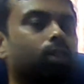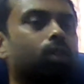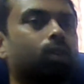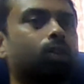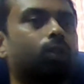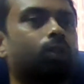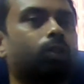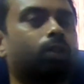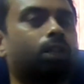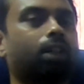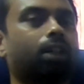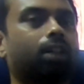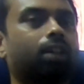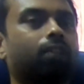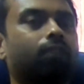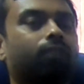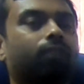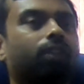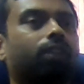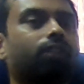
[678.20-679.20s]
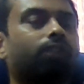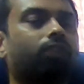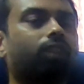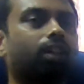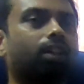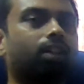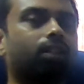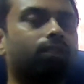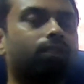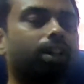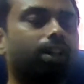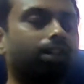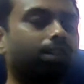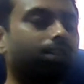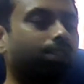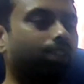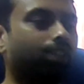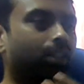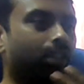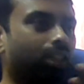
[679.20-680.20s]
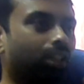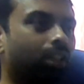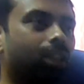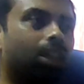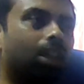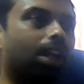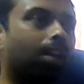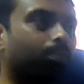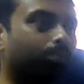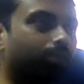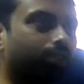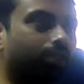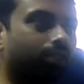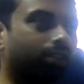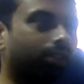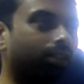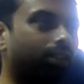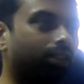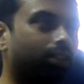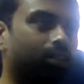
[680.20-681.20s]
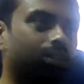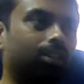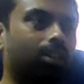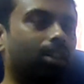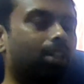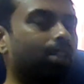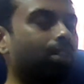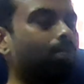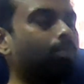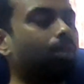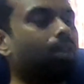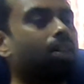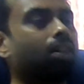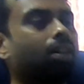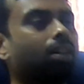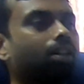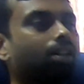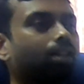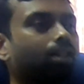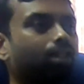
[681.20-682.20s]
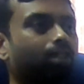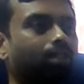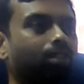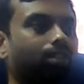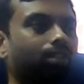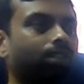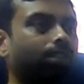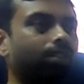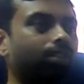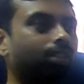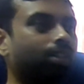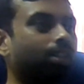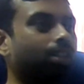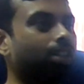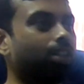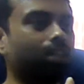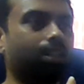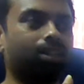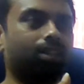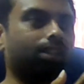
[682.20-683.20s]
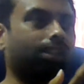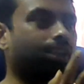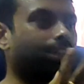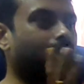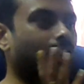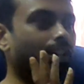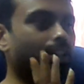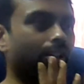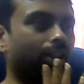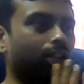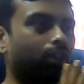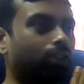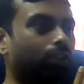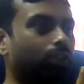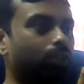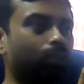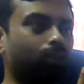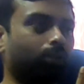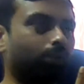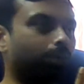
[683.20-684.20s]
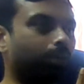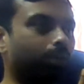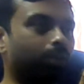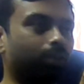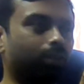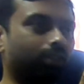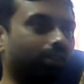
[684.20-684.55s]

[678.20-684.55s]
So like if they find any gap in that, they can immediately reach us and they can get to know about that.